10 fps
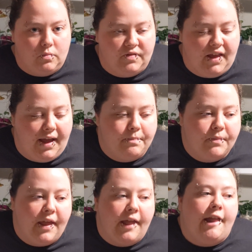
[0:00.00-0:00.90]
home for that.
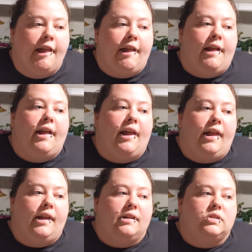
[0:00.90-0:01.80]

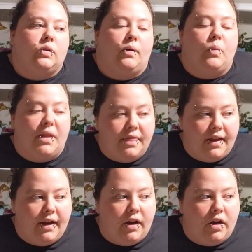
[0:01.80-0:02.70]
And so I went
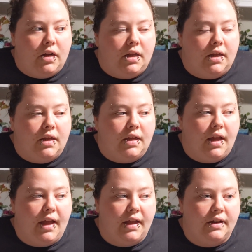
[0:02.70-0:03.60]
there
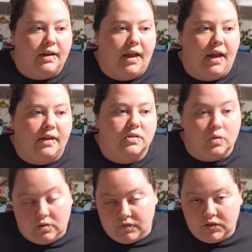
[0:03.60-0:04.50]
and I
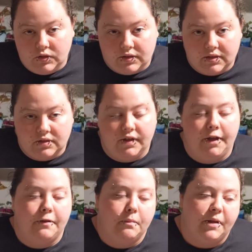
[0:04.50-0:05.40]
saw the Linearis,
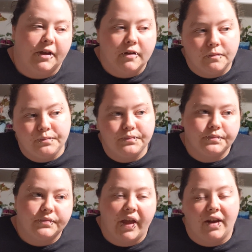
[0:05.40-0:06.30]
right? And I'm like,
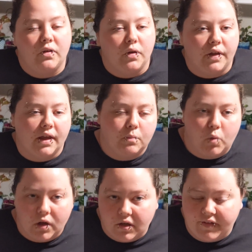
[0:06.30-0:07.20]
I don't know yet. I'm
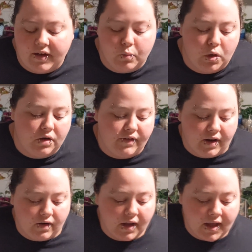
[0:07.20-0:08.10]
walking
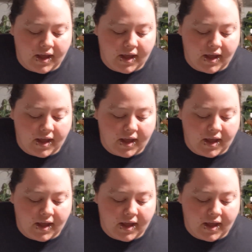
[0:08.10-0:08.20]
around,